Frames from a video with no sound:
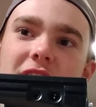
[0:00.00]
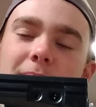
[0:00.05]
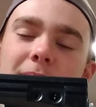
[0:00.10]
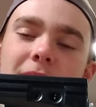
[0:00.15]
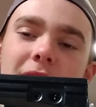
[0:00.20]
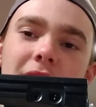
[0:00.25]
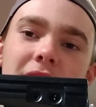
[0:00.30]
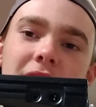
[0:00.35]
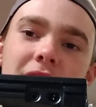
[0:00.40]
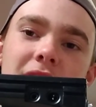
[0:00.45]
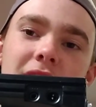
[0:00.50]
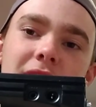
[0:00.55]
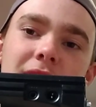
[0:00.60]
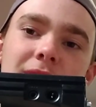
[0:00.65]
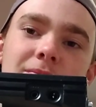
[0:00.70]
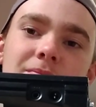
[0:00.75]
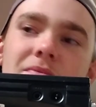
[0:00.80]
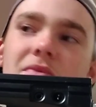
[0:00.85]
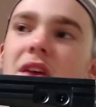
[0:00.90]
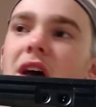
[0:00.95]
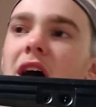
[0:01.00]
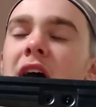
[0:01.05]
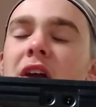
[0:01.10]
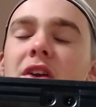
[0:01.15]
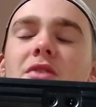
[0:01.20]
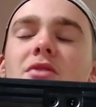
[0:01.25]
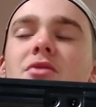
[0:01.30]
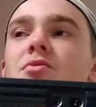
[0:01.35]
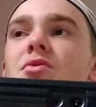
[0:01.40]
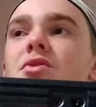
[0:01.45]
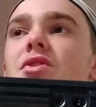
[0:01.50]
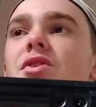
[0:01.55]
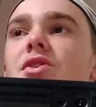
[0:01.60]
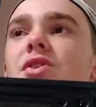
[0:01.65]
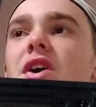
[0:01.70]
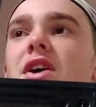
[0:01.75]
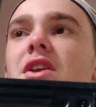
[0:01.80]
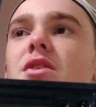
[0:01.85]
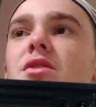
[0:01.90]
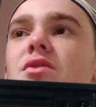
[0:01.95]
But I don't really
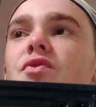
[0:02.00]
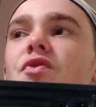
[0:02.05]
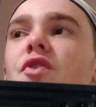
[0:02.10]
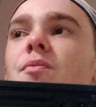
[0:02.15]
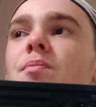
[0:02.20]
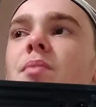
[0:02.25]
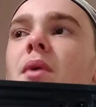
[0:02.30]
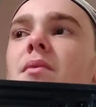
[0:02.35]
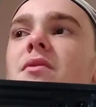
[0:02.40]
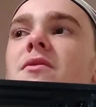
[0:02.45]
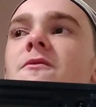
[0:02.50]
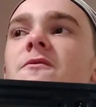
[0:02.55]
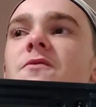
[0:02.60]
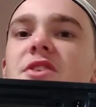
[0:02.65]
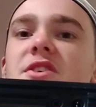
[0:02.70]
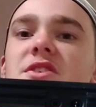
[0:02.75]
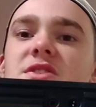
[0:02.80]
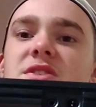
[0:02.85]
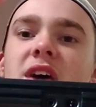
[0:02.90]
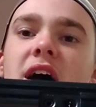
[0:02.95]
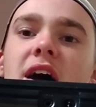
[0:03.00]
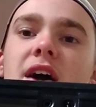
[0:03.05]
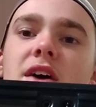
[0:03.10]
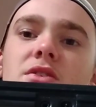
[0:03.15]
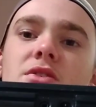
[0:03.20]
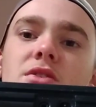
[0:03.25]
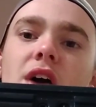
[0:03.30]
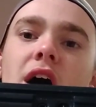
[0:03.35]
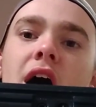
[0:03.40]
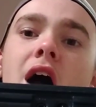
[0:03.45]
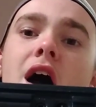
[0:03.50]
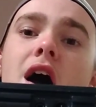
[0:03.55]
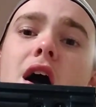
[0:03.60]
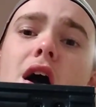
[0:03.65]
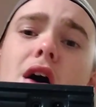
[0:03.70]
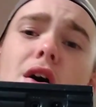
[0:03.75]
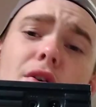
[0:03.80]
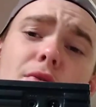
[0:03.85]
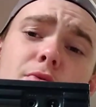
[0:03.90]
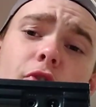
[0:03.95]
like this flip-up style
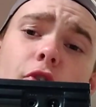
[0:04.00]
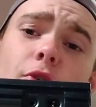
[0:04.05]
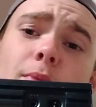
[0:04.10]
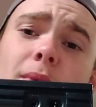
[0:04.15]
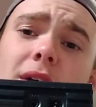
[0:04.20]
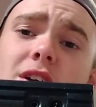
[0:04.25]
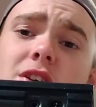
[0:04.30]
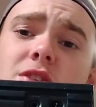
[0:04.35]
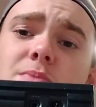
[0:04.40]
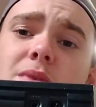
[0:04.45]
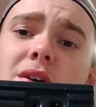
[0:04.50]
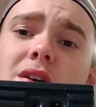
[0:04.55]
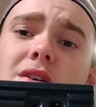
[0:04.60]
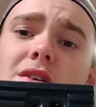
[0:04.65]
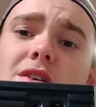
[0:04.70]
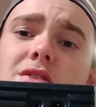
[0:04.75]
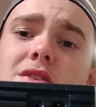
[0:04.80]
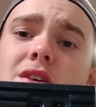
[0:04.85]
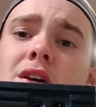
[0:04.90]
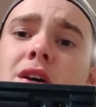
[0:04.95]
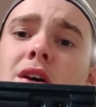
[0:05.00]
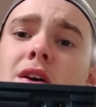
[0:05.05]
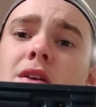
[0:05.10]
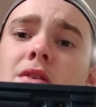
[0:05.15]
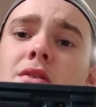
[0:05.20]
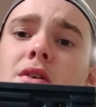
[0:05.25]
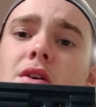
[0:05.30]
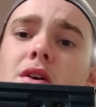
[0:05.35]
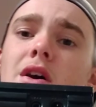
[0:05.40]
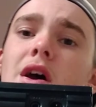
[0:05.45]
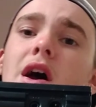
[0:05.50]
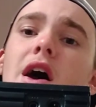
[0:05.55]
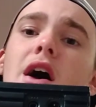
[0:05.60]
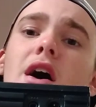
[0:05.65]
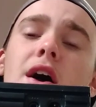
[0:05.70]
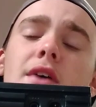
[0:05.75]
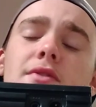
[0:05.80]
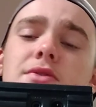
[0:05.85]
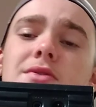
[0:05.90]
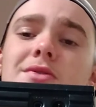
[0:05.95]
from my experience, and
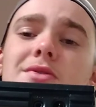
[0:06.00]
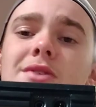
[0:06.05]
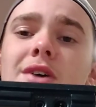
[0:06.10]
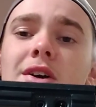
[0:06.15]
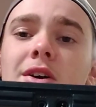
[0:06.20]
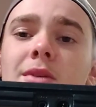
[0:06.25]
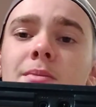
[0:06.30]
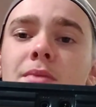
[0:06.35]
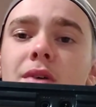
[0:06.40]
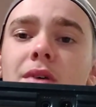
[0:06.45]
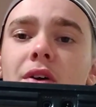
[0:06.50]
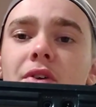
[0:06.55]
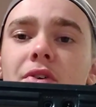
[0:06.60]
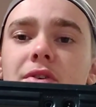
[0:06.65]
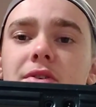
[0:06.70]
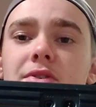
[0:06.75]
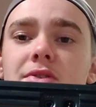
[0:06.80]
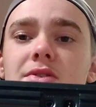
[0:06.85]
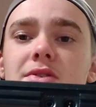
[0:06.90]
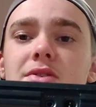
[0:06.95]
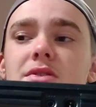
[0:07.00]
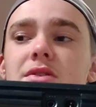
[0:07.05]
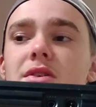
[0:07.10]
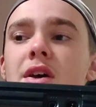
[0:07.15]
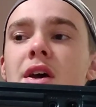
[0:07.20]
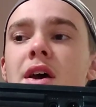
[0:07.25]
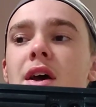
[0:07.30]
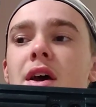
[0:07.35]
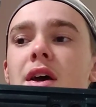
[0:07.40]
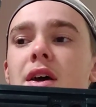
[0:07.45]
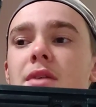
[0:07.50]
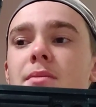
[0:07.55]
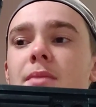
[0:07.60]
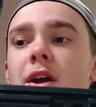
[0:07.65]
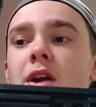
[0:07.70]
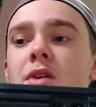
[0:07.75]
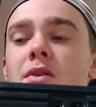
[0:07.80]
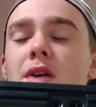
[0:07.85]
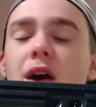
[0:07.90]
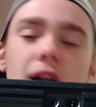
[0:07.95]
I have 2 younger brothers, and my
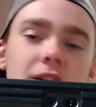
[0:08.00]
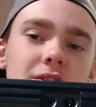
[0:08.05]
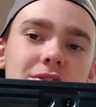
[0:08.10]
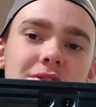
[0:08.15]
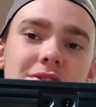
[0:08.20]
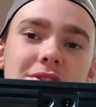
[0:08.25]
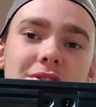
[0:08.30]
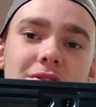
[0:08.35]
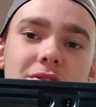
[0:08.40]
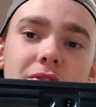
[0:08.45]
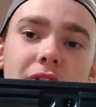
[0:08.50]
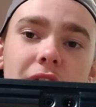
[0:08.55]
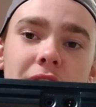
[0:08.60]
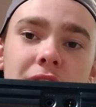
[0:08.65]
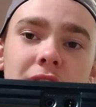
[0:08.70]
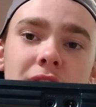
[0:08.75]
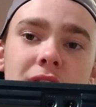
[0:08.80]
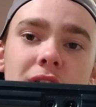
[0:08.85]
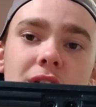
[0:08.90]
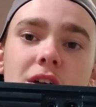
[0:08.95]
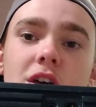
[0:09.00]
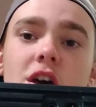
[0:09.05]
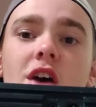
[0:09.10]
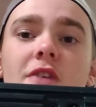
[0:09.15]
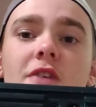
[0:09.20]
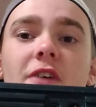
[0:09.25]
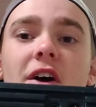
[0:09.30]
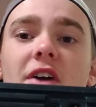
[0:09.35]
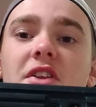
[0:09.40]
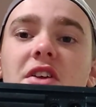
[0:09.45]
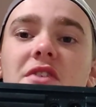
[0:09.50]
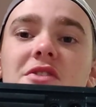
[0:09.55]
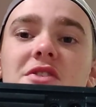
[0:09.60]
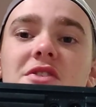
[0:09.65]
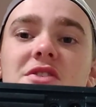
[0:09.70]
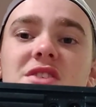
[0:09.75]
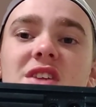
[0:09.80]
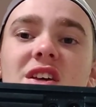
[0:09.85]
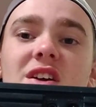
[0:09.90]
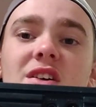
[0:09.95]
garage is a little cluttered. If I leave
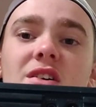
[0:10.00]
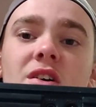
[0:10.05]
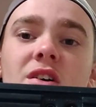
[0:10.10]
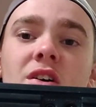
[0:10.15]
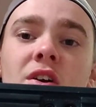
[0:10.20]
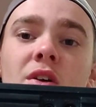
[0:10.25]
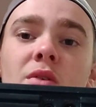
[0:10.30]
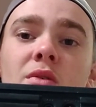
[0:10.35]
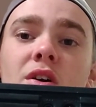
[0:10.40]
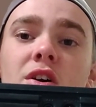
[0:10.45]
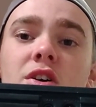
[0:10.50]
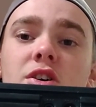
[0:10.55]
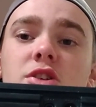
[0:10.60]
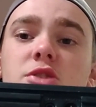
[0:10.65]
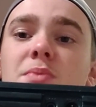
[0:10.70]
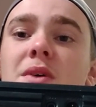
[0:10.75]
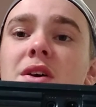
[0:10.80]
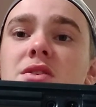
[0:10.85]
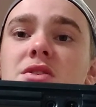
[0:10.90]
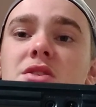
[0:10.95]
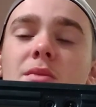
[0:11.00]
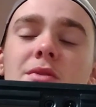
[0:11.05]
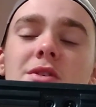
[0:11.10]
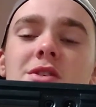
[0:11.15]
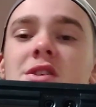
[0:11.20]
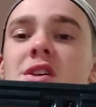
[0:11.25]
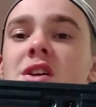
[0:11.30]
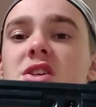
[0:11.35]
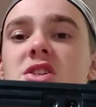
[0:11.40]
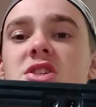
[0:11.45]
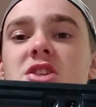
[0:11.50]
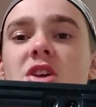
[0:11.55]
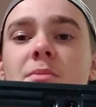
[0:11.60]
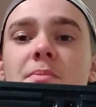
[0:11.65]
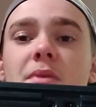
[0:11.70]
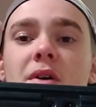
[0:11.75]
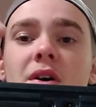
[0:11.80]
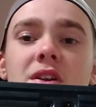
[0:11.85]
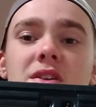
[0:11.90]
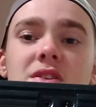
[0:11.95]
this thing on the wrong space, somebody's gonna
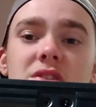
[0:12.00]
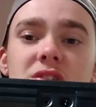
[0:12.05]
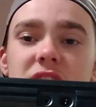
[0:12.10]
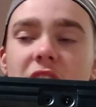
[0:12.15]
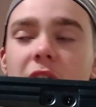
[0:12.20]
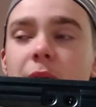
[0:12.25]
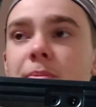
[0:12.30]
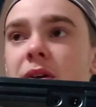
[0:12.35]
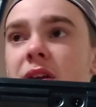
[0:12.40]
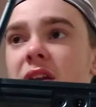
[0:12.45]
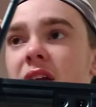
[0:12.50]
step on it and snap it